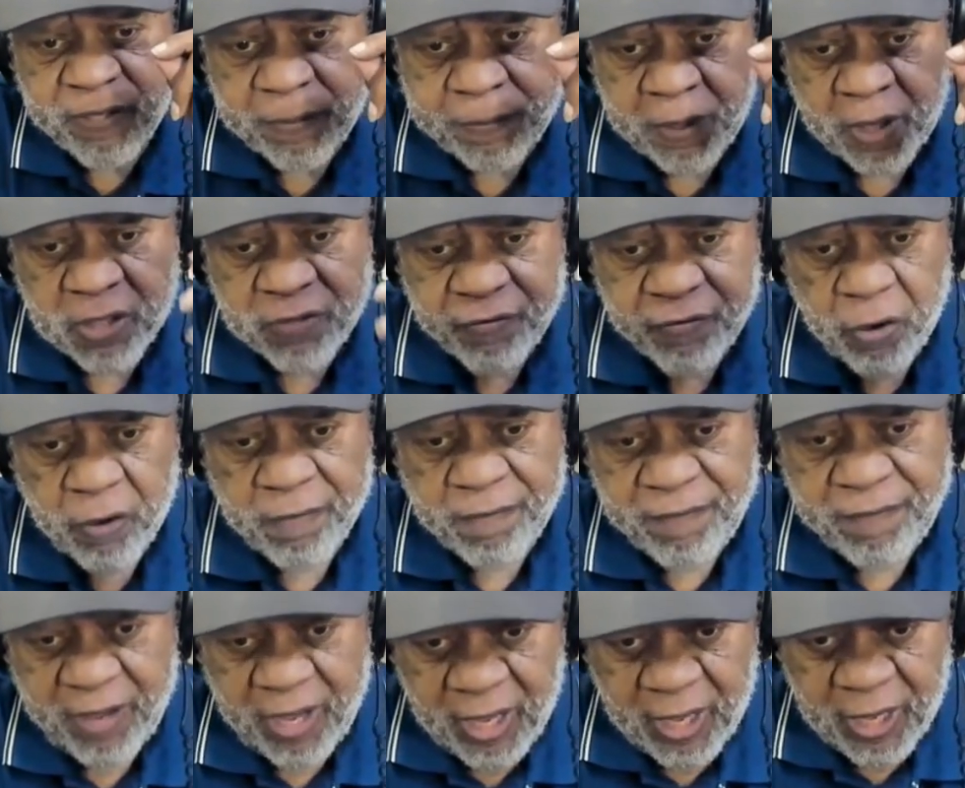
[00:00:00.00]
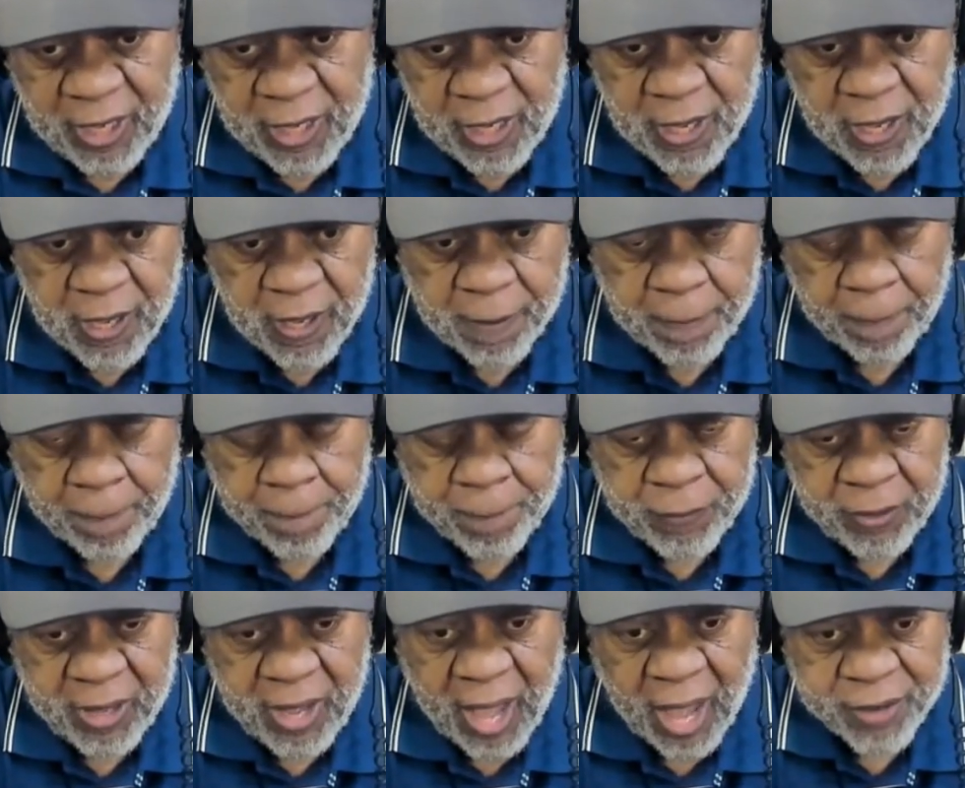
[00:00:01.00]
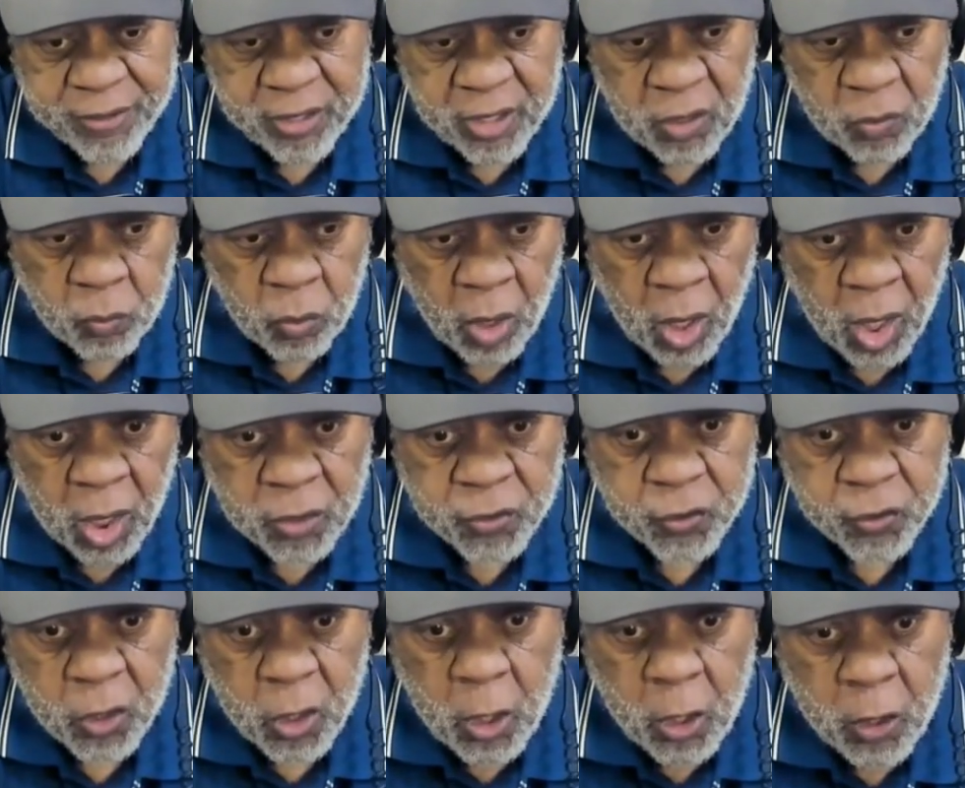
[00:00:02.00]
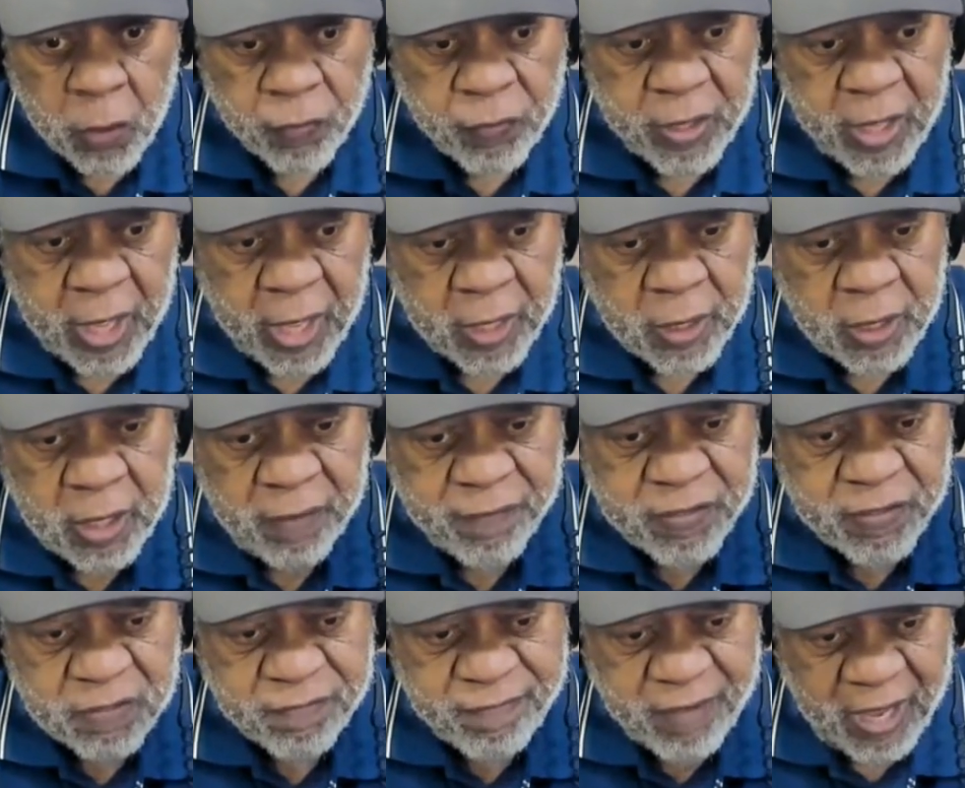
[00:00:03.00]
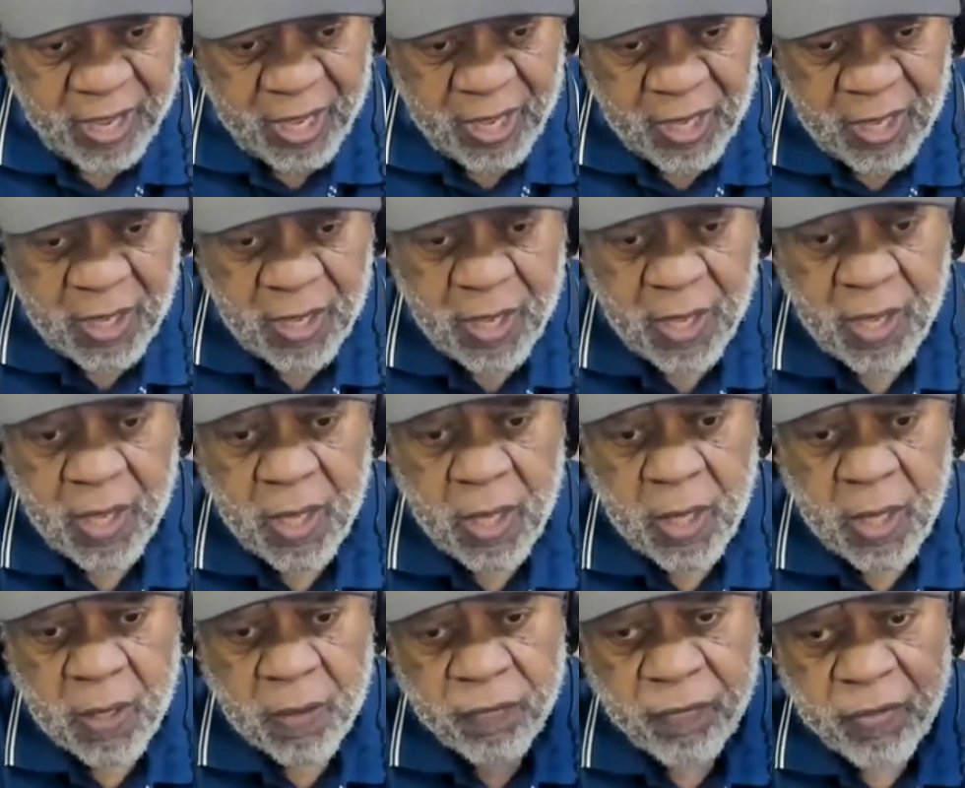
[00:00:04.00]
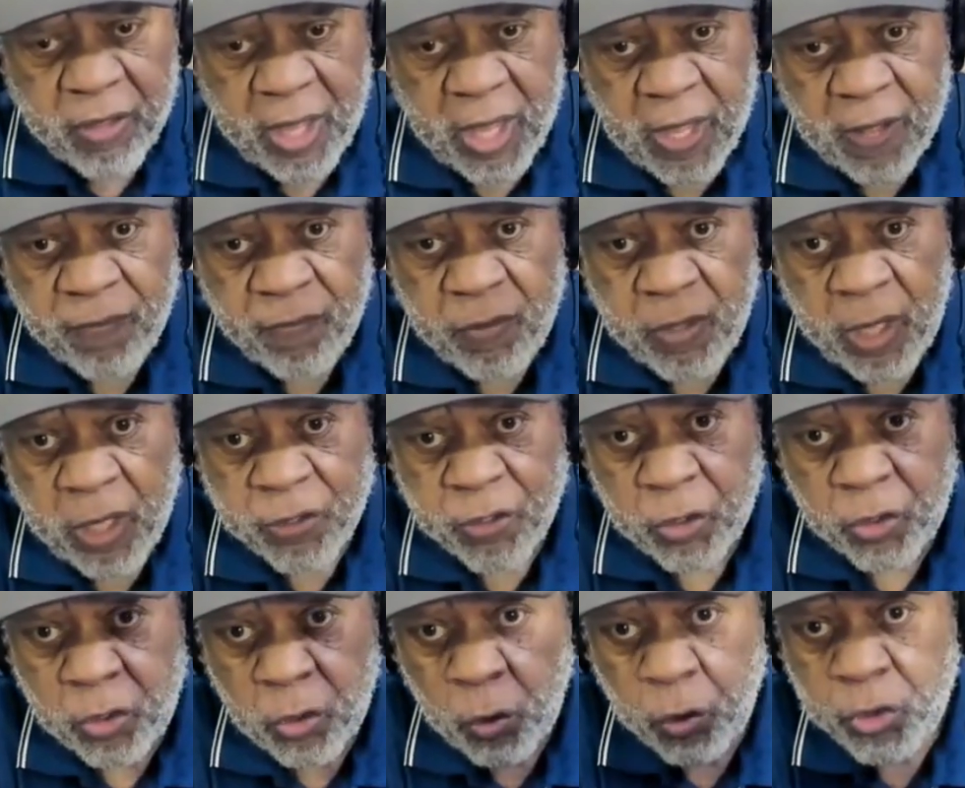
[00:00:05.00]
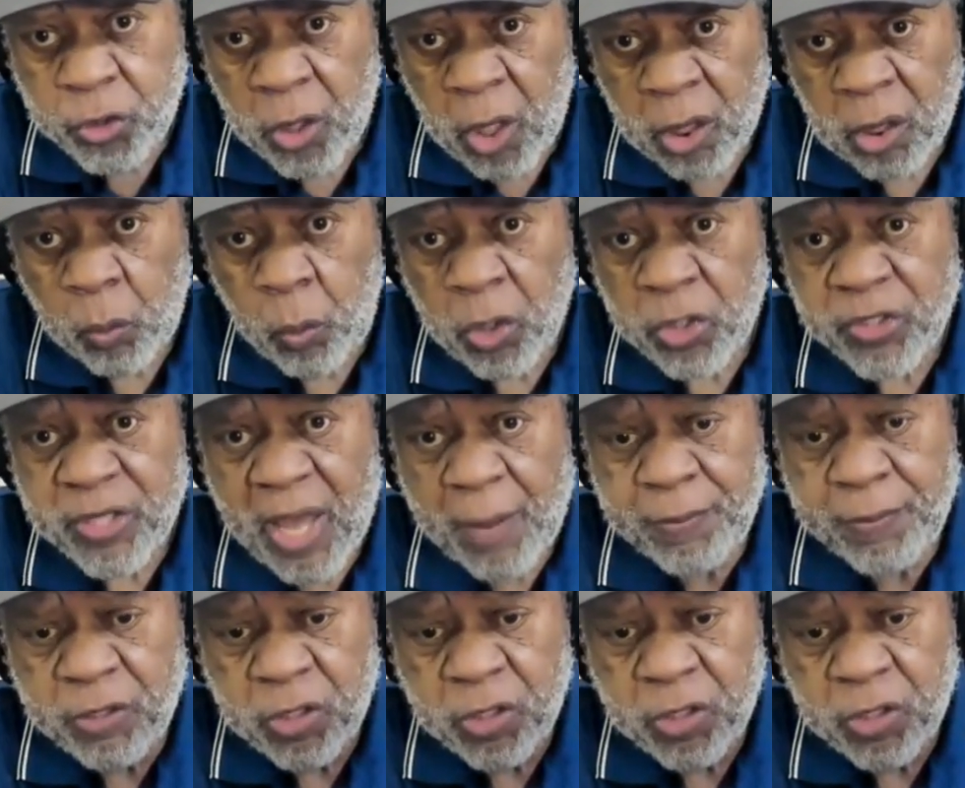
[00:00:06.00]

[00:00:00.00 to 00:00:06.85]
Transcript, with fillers: something is very vague, their idea was then if it's vague, then the institution under which that